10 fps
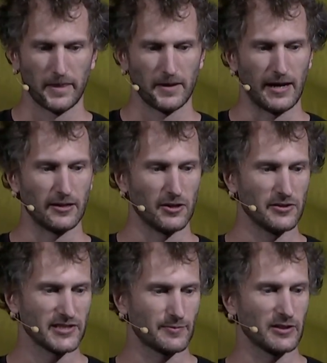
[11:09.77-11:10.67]
I'll end
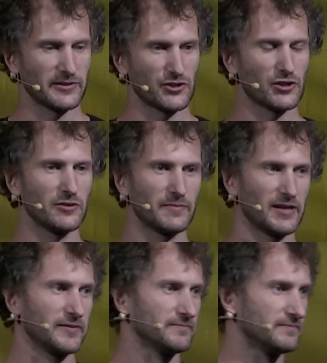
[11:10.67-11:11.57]
this presentation
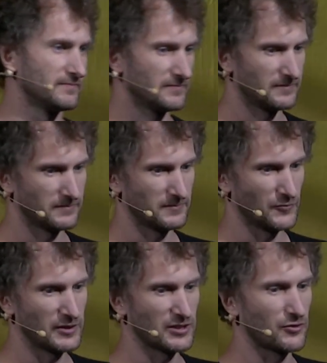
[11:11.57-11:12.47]

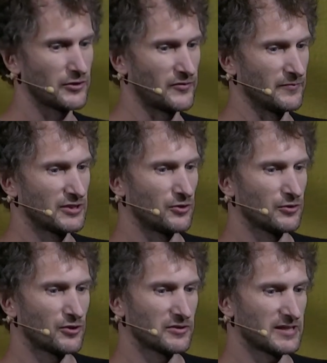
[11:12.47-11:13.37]
with this quote from Victor
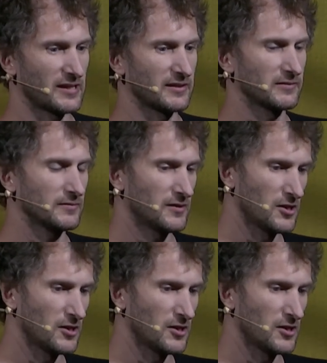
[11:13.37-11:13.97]
Hugo saying,